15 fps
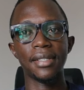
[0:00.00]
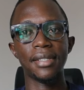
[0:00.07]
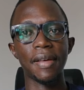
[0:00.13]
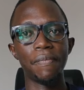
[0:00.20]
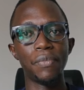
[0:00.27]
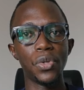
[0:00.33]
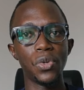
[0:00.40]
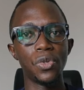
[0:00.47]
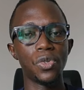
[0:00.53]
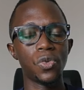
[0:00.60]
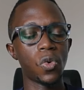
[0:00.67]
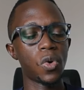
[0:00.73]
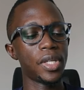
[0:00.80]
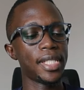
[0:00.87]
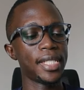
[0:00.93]
The
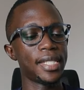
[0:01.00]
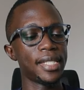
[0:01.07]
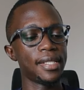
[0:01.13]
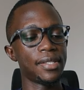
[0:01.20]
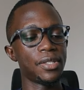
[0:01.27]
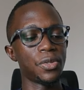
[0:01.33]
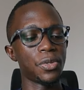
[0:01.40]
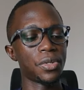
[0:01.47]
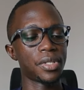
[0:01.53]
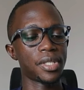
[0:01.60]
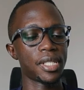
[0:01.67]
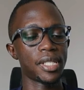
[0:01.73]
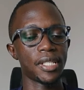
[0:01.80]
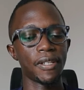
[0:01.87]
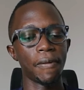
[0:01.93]
build quality is
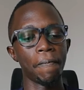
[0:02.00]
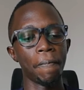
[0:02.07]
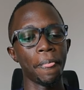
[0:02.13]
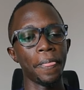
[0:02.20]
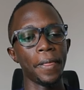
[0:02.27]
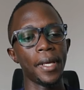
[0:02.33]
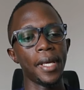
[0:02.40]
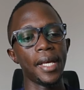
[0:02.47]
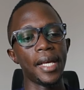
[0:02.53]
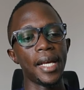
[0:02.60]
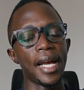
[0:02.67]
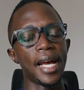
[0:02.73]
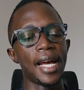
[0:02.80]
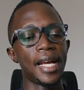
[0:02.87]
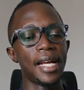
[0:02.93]
not
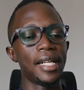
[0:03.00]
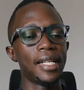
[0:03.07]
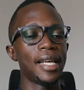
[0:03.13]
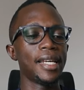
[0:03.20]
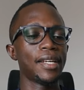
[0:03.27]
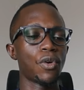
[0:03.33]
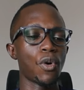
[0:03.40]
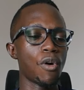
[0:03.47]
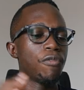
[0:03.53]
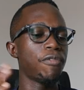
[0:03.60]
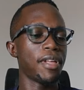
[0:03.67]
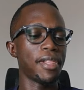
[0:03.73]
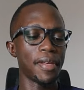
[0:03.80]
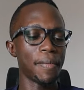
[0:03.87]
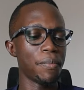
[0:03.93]
uh, like
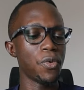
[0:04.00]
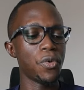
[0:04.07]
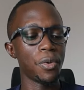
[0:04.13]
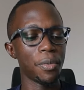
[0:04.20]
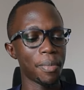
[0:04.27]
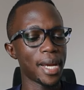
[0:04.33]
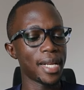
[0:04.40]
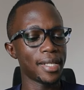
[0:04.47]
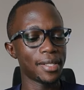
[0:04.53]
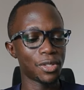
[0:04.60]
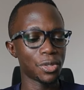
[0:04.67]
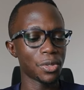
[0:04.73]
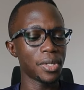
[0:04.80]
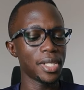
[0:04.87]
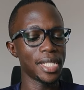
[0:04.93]
over the moon, but it's
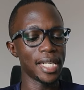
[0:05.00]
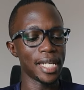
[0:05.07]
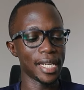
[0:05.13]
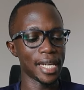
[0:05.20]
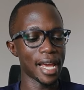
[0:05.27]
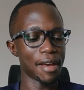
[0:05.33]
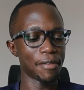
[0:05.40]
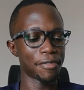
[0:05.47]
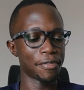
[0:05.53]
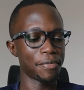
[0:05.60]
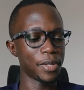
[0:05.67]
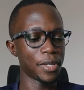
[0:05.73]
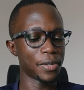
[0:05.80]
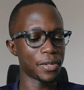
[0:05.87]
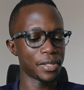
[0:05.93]
solid enough
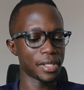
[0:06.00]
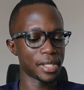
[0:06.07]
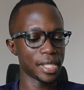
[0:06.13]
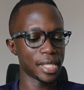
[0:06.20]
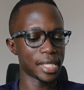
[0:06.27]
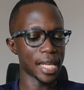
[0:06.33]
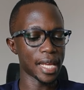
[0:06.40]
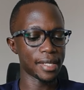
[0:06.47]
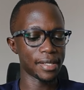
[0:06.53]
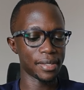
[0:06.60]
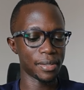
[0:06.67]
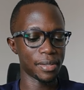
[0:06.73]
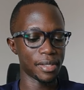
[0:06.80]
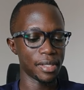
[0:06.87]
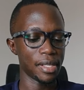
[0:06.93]
because this
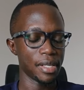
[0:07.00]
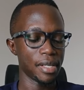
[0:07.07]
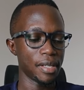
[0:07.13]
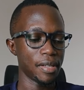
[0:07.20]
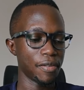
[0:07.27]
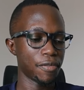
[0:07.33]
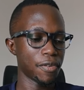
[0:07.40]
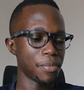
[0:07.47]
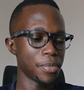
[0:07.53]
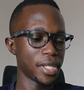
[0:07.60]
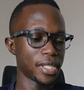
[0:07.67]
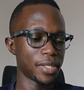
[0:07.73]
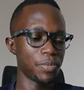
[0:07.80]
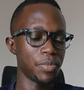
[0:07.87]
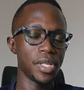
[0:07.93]
has for me
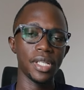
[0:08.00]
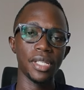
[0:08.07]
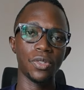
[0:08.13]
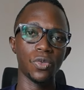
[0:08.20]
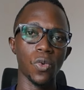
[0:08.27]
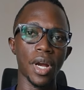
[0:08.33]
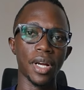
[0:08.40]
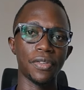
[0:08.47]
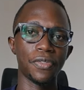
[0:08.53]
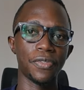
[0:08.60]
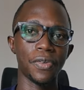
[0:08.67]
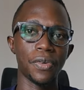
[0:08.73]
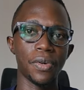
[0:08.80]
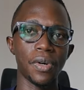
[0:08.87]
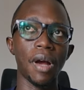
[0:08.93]
it's be it worked
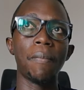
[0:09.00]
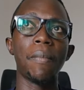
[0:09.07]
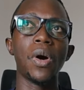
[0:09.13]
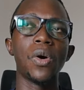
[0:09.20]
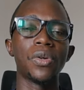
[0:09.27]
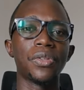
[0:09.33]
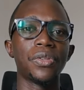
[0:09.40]
for about